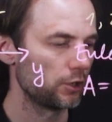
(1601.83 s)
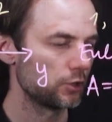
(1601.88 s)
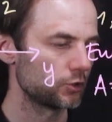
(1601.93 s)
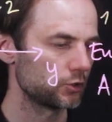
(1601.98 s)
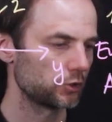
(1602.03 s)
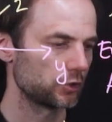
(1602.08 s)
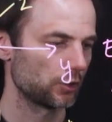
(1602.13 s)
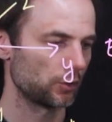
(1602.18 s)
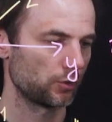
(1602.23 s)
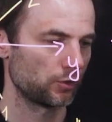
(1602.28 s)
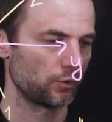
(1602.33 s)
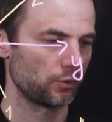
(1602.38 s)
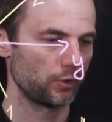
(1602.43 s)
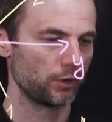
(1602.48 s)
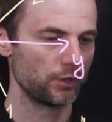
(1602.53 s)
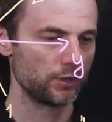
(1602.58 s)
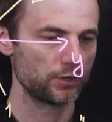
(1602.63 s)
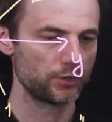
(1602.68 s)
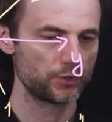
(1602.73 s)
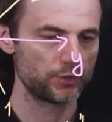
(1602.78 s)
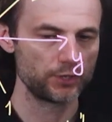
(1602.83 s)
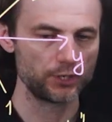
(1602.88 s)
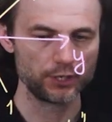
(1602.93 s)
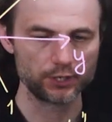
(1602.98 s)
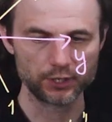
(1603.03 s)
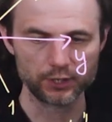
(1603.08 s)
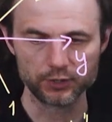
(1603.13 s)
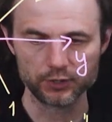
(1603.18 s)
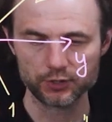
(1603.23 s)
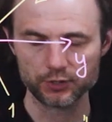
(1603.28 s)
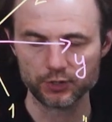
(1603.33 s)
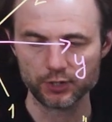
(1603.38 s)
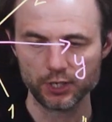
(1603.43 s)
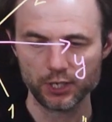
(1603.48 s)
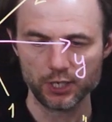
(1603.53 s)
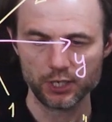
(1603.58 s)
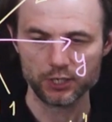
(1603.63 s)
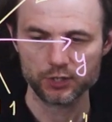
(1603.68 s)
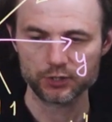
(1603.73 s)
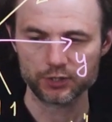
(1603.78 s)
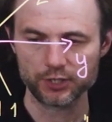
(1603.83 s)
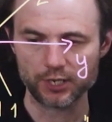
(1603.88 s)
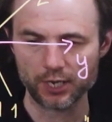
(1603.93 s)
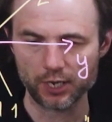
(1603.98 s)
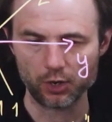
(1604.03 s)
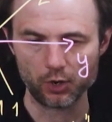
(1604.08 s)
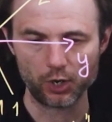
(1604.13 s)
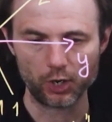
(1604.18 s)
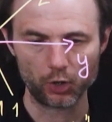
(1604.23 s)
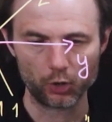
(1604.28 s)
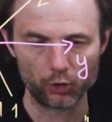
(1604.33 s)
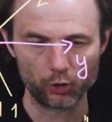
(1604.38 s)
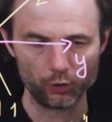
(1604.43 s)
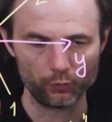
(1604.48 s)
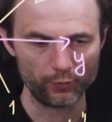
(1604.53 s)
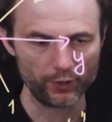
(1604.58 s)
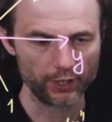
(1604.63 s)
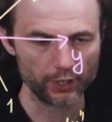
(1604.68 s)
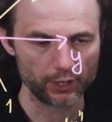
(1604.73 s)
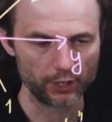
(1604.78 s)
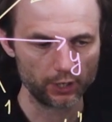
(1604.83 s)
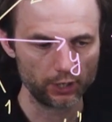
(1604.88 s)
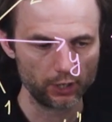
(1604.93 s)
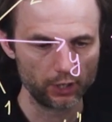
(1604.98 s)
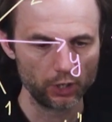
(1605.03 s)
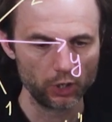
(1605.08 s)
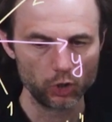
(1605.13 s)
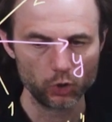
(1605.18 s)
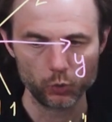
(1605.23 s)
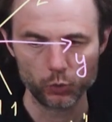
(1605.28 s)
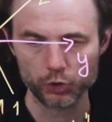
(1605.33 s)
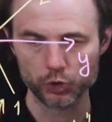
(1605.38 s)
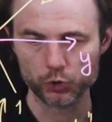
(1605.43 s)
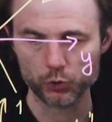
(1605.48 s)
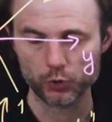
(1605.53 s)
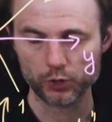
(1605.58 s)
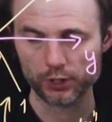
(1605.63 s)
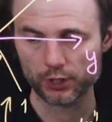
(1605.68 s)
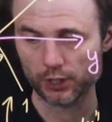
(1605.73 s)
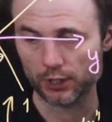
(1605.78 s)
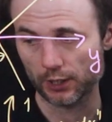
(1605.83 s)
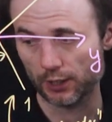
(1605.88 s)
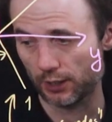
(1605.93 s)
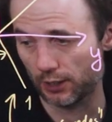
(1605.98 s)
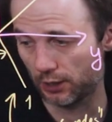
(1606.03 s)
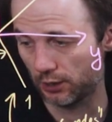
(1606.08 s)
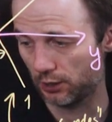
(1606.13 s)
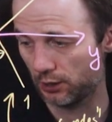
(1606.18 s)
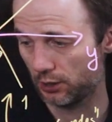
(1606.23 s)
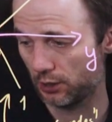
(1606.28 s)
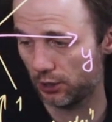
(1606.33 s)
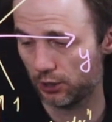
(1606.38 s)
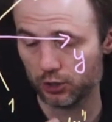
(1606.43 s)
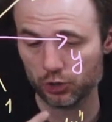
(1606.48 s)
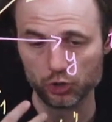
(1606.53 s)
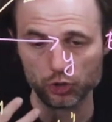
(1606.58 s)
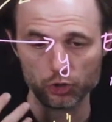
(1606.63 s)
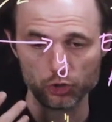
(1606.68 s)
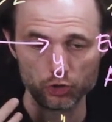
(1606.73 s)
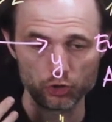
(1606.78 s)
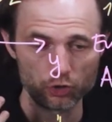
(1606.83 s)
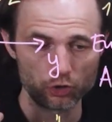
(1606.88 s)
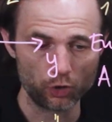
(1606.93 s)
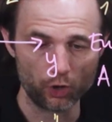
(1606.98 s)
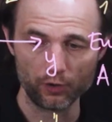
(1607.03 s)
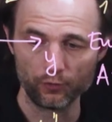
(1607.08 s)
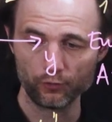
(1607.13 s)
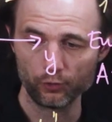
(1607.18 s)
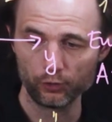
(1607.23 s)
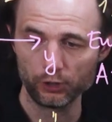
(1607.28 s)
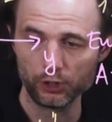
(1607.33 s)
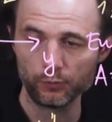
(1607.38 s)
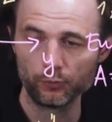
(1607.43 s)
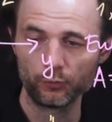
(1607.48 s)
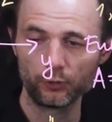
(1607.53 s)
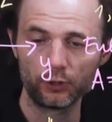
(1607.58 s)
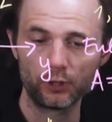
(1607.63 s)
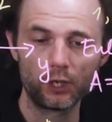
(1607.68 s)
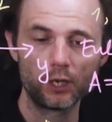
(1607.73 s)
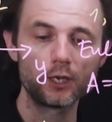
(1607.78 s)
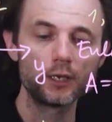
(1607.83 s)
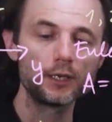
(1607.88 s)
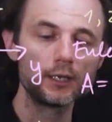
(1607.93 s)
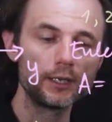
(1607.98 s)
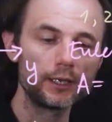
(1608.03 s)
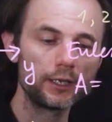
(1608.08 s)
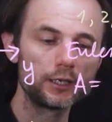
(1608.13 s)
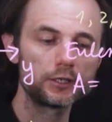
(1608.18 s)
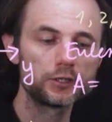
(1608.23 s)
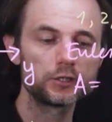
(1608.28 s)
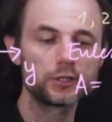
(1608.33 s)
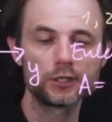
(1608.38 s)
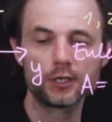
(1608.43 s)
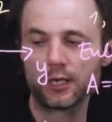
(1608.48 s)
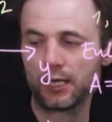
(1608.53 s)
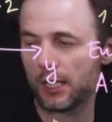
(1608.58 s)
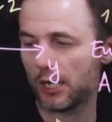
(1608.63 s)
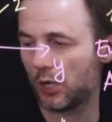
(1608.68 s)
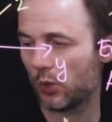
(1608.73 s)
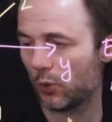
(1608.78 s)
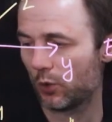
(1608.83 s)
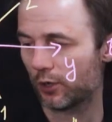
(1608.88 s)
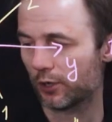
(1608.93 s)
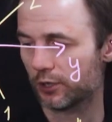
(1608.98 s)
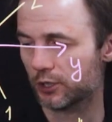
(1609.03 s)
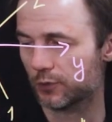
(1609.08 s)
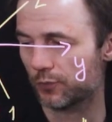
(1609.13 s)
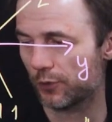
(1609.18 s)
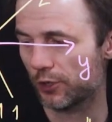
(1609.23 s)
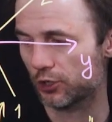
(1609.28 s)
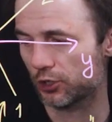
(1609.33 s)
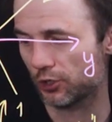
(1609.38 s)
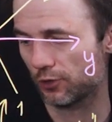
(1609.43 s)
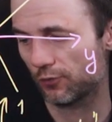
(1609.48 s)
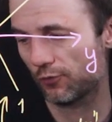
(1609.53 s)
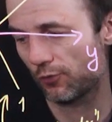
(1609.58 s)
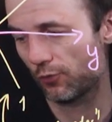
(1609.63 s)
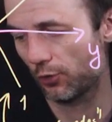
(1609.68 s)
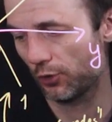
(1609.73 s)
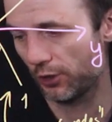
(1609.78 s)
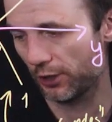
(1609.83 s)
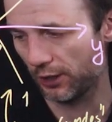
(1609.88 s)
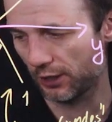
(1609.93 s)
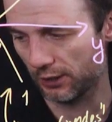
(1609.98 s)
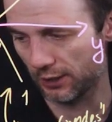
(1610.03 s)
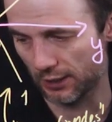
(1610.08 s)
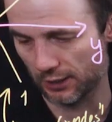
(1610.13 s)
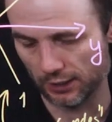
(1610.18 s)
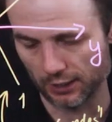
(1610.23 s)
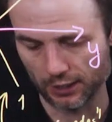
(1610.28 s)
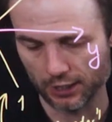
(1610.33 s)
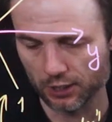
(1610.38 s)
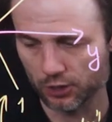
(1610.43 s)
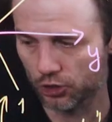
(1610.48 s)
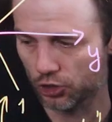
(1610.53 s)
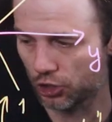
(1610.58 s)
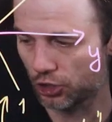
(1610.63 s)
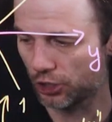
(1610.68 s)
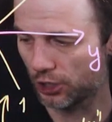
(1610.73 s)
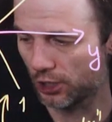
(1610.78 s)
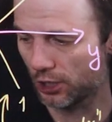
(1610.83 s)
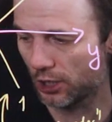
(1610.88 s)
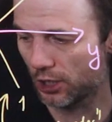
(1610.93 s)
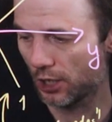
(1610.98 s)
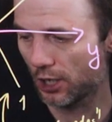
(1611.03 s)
So this is now our omega, which we can joyfully plug into our expression for the kinetic energy.